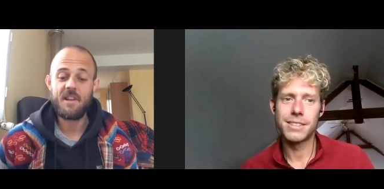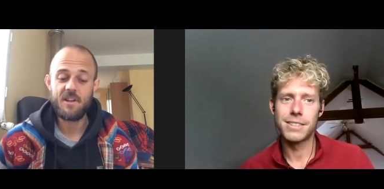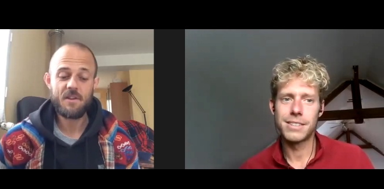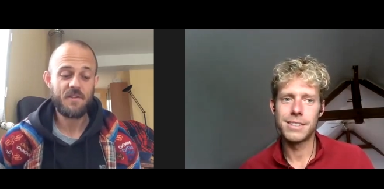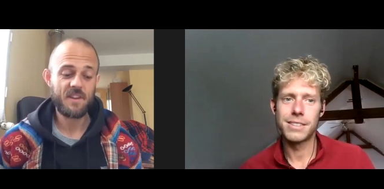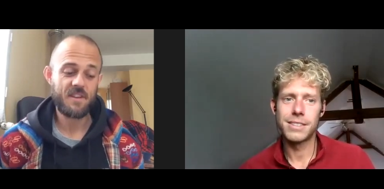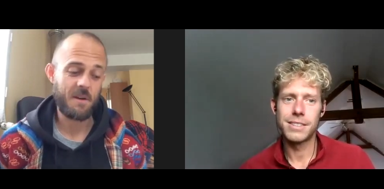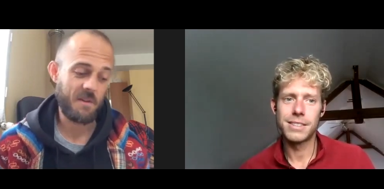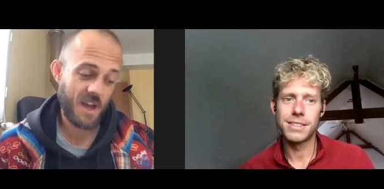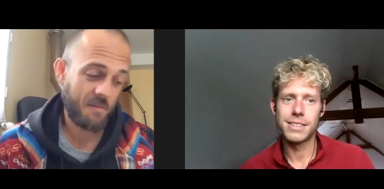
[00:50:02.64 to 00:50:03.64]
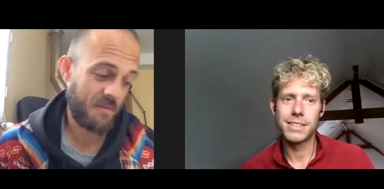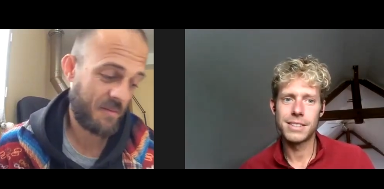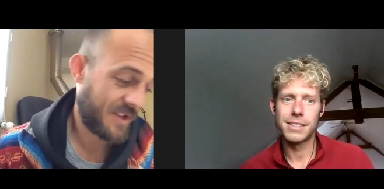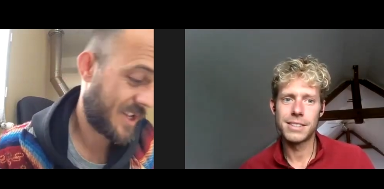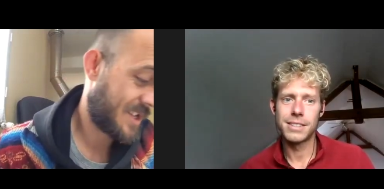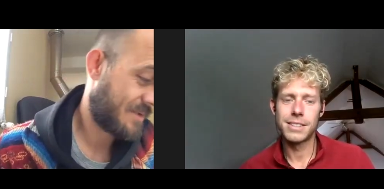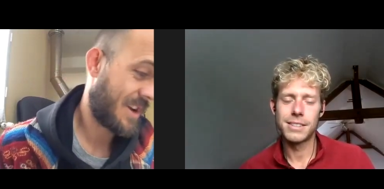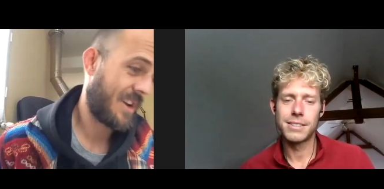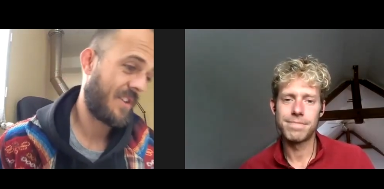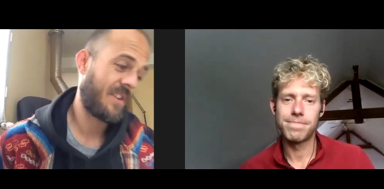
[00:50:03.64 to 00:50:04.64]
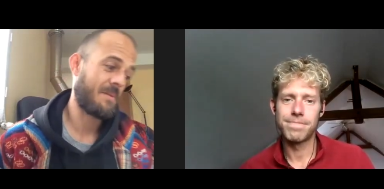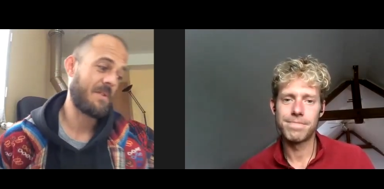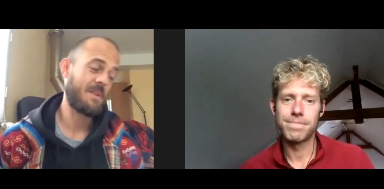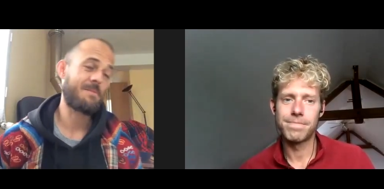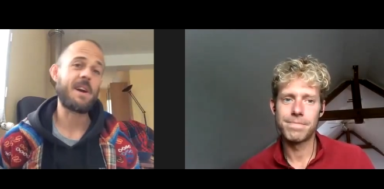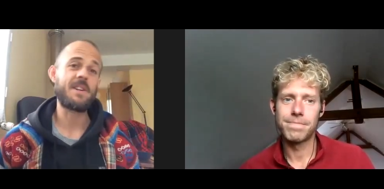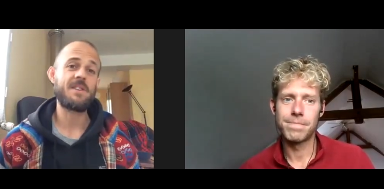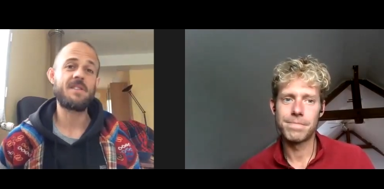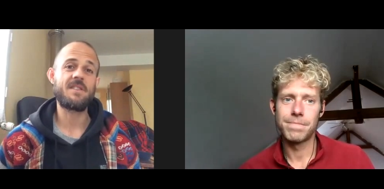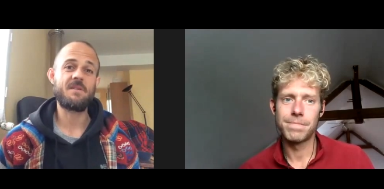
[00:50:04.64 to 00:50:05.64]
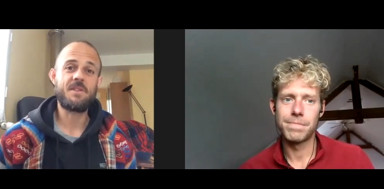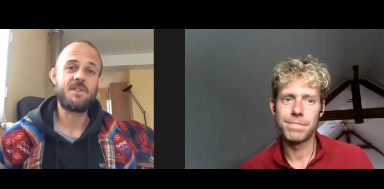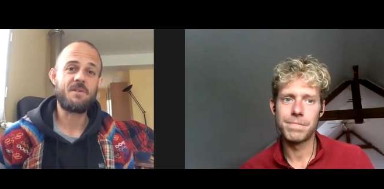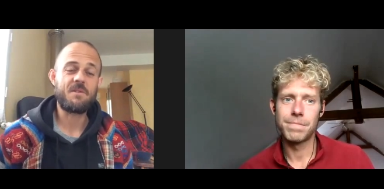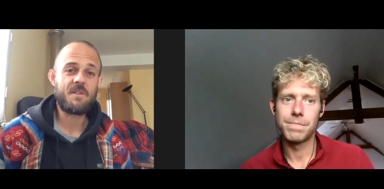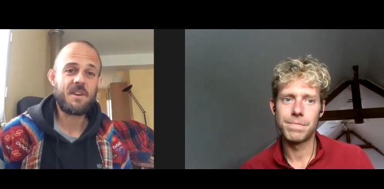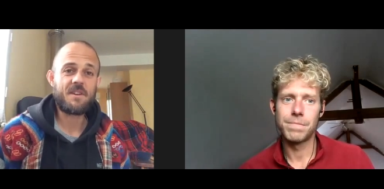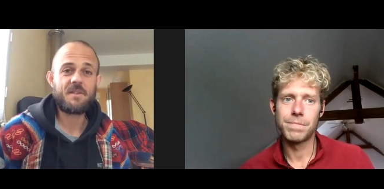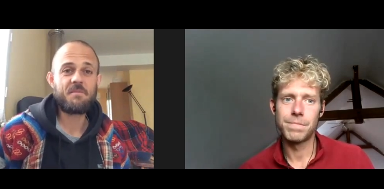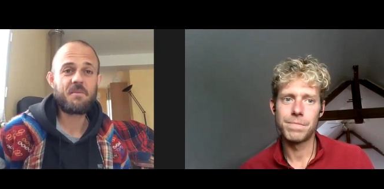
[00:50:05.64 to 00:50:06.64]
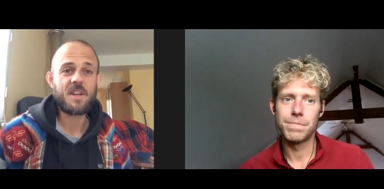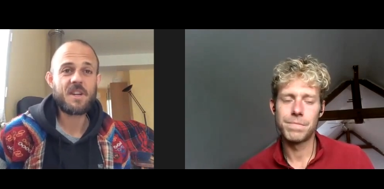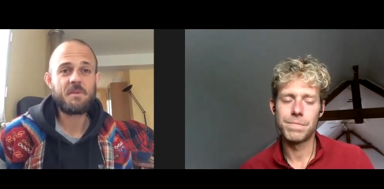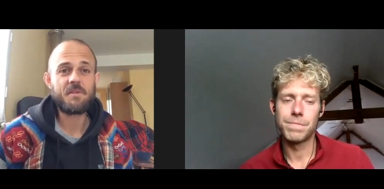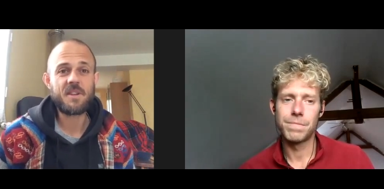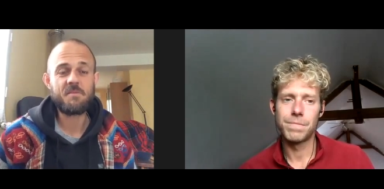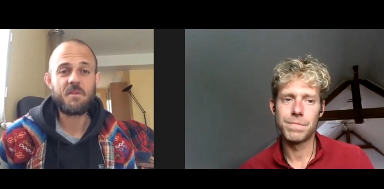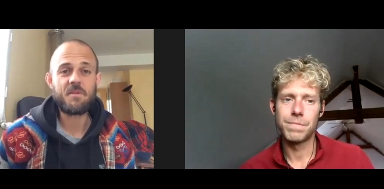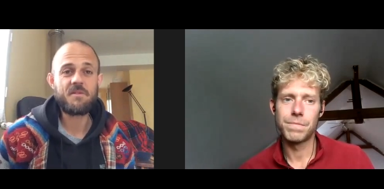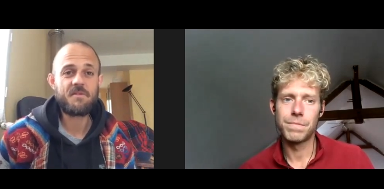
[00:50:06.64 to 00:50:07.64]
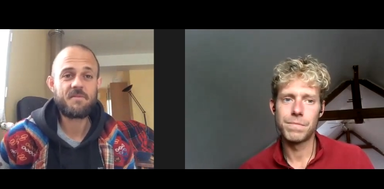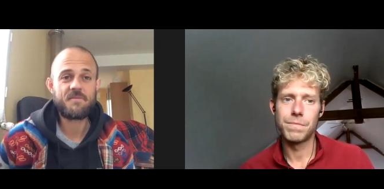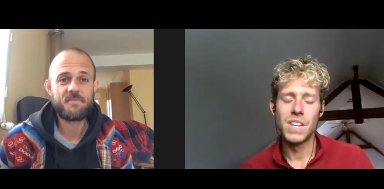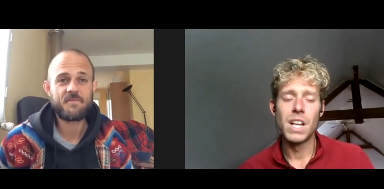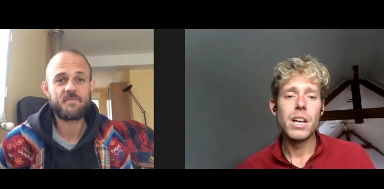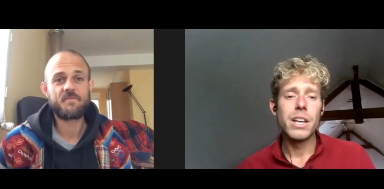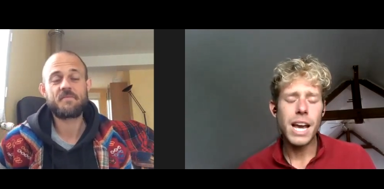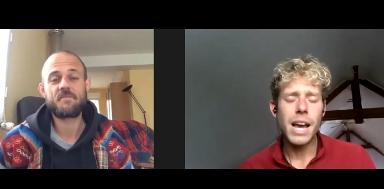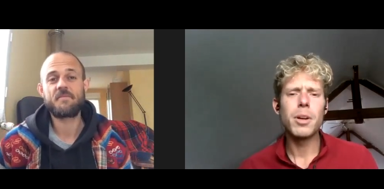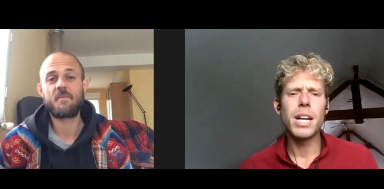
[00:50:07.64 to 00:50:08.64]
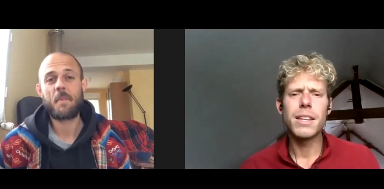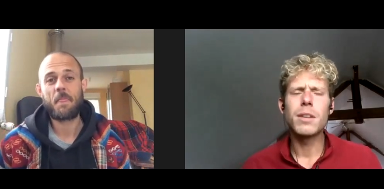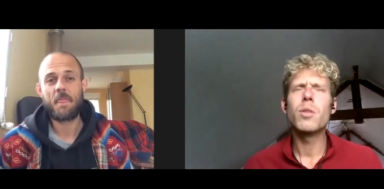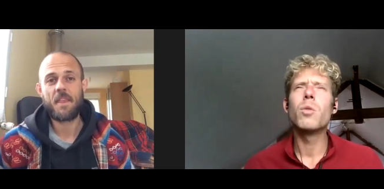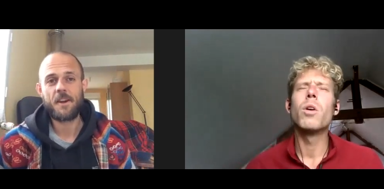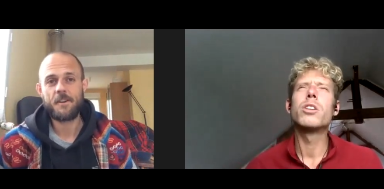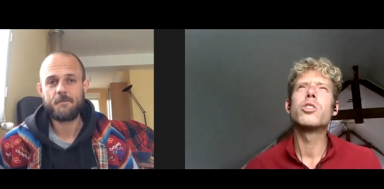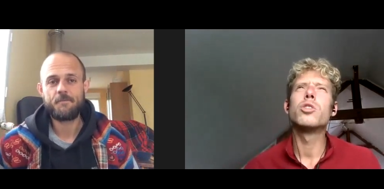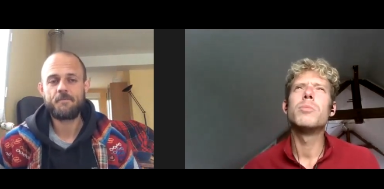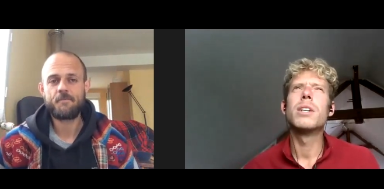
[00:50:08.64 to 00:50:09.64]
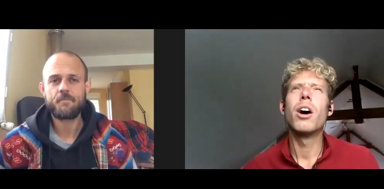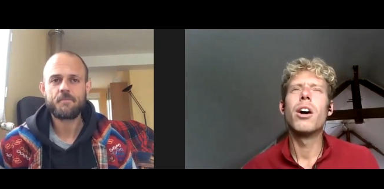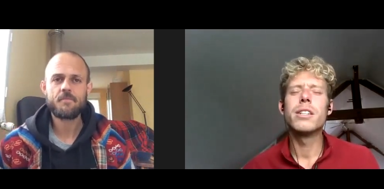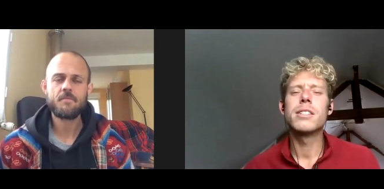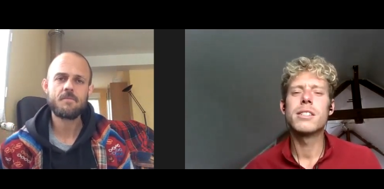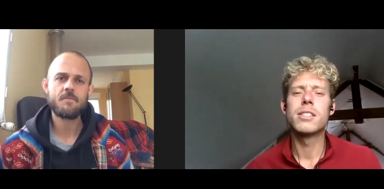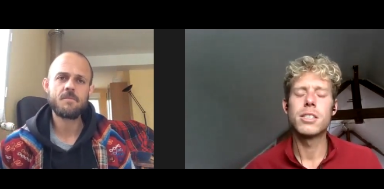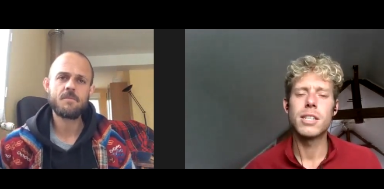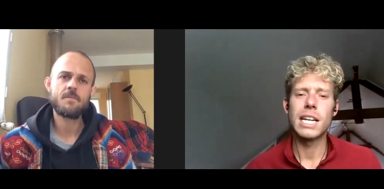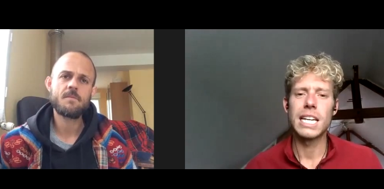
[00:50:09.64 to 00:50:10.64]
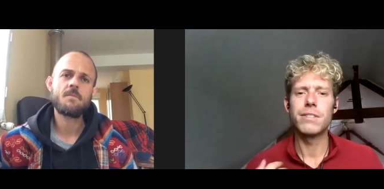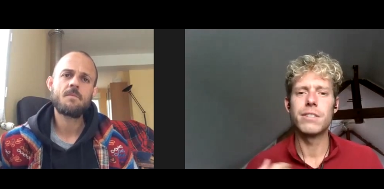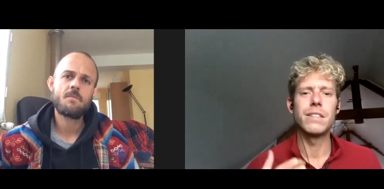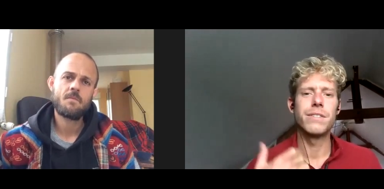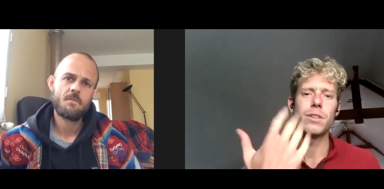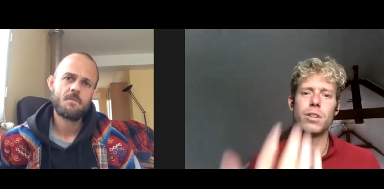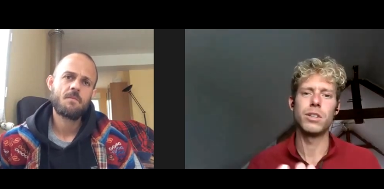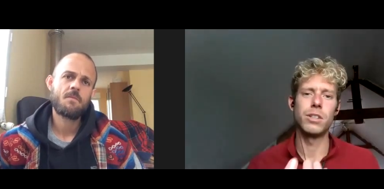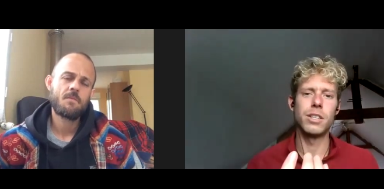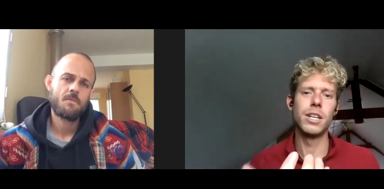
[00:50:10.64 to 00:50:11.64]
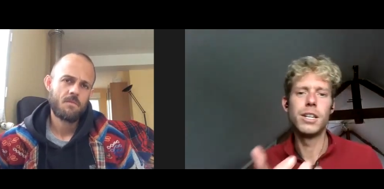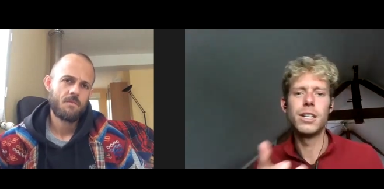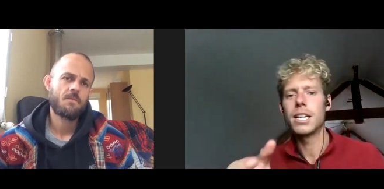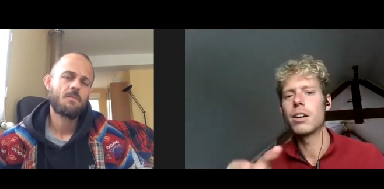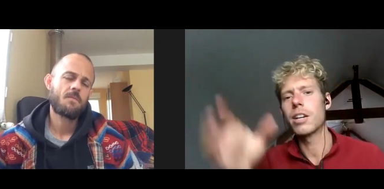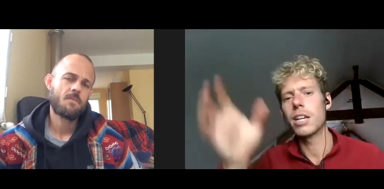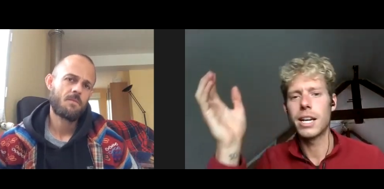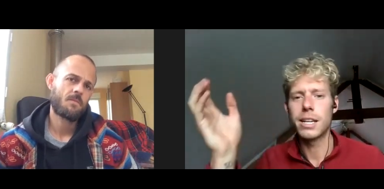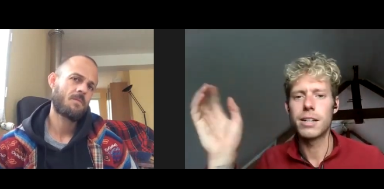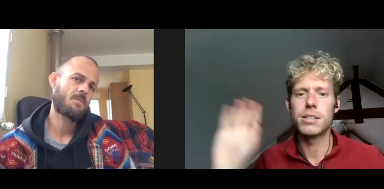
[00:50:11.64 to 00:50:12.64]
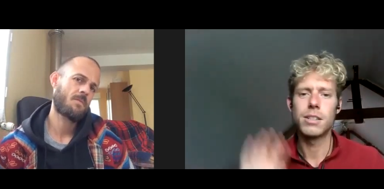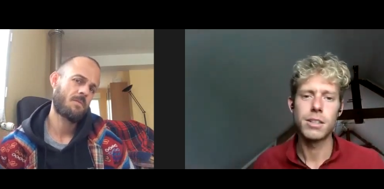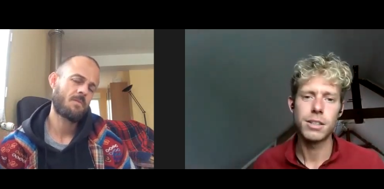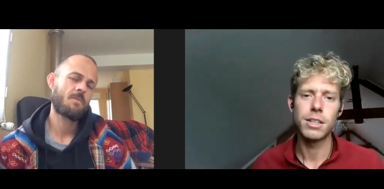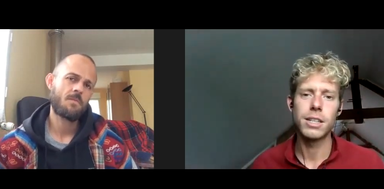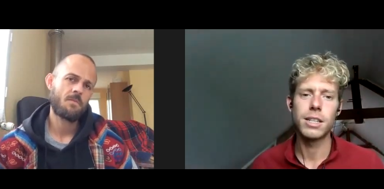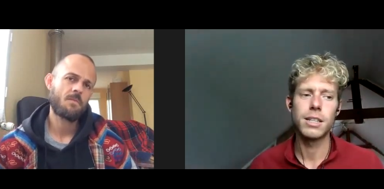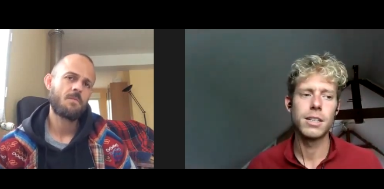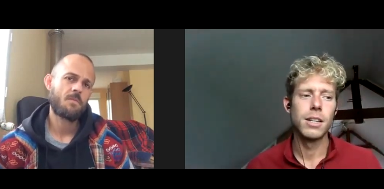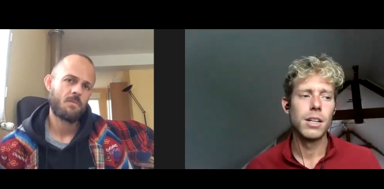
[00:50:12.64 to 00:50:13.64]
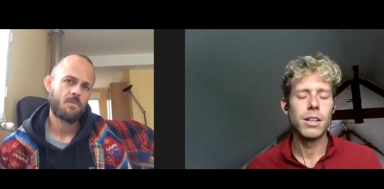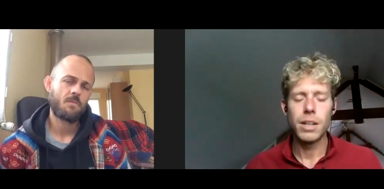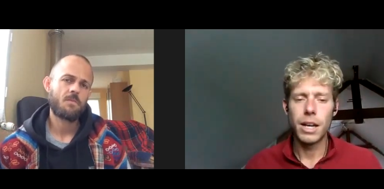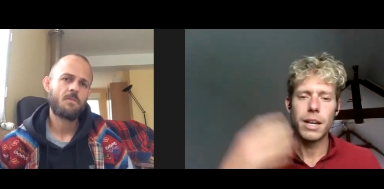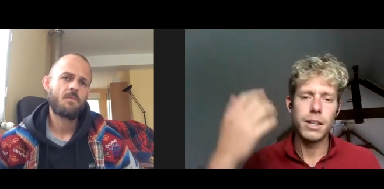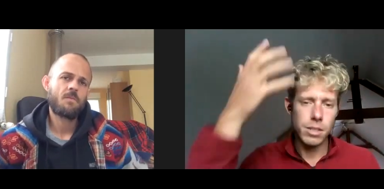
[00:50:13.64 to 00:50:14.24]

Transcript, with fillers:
Speaker 1: a lot of things coming up, but that's why I think some of the practices that we do are going to be really important.
Speaker 2: Yeah, but I think what should be honest is just like, even if you understand that, okay, there's nothing and uh,